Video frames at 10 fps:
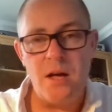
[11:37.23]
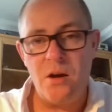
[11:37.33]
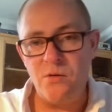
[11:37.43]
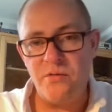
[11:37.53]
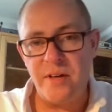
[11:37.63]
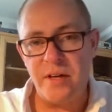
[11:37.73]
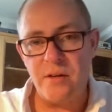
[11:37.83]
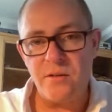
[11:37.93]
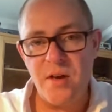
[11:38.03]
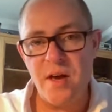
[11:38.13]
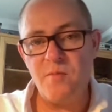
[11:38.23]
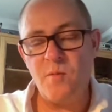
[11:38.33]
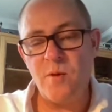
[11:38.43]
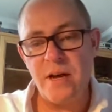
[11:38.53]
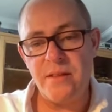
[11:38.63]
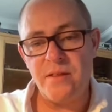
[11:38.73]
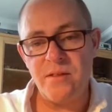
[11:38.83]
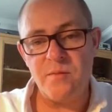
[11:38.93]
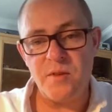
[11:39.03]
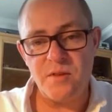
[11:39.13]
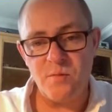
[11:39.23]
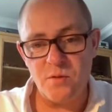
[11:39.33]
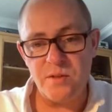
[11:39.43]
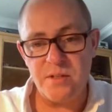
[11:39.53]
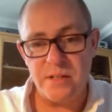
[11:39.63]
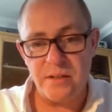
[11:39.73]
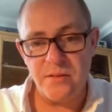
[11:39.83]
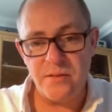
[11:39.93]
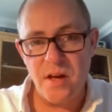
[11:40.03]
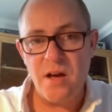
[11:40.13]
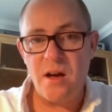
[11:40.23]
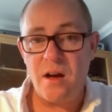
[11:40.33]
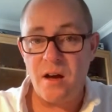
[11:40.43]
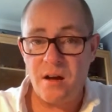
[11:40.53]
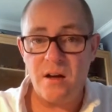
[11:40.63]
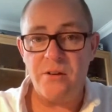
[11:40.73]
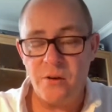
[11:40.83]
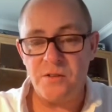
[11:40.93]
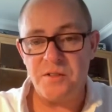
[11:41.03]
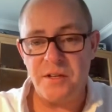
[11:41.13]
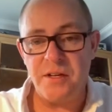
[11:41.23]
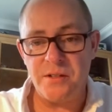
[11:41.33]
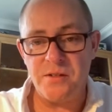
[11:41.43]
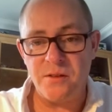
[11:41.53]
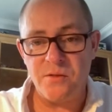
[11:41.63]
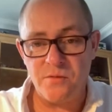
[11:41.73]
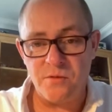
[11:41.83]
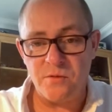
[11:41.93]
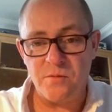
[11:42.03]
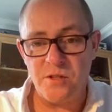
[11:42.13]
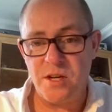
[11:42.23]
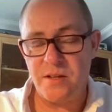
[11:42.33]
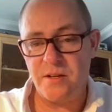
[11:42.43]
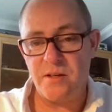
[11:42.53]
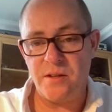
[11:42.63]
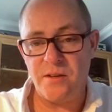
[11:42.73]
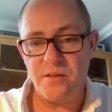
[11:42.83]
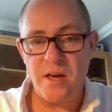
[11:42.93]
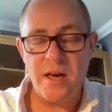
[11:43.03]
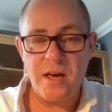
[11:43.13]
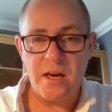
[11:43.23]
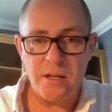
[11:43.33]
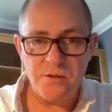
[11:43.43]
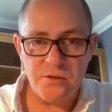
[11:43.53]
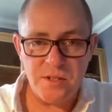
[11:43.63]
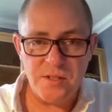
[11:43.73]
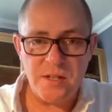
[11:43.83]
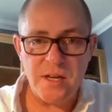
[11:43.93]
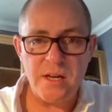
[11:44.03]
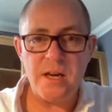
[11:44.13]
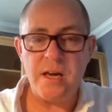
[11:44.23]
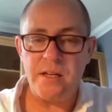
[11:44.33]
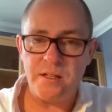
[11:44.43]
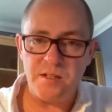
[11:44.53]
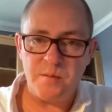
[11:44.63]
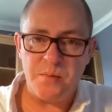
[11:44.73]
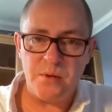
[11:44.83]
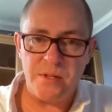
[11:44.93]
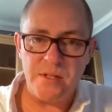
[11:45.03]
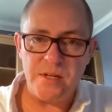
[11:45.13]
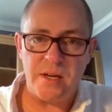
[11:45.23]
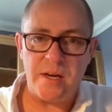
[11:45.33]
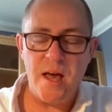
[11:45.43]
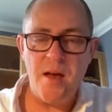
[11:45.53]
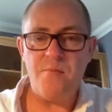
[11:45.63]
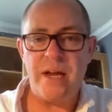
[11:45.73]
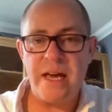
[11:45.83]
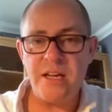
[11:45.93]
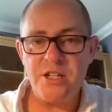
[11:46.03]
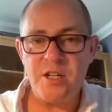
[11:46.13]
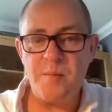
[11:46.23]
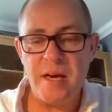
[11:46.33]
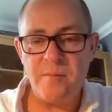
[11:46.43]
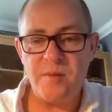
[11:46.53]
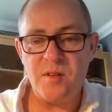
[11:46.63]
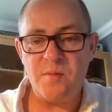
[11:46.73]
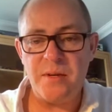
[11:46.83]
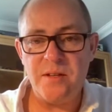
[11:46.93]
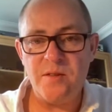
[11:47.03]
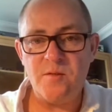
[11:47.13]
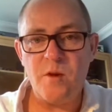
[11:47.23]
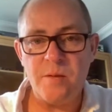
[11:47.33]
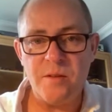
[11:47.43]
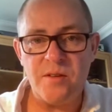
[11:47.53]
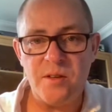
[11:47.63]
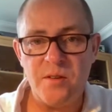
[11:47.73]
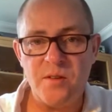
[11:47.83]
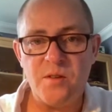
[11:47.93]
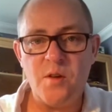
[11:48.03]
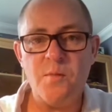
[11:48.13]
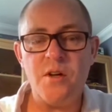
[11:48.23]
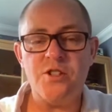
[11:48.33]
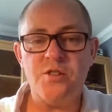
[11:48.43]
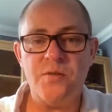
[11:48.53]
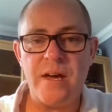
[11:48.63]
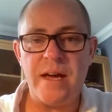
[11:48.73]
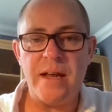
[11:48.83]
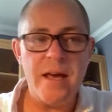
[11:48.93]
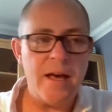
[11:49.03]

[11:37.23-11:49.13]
older vehicles, I am aware that some of the smaller dealers are not sticking to those rules, which I think is interesting, disappointing, but actually perhaps explains why we're seeing so much of that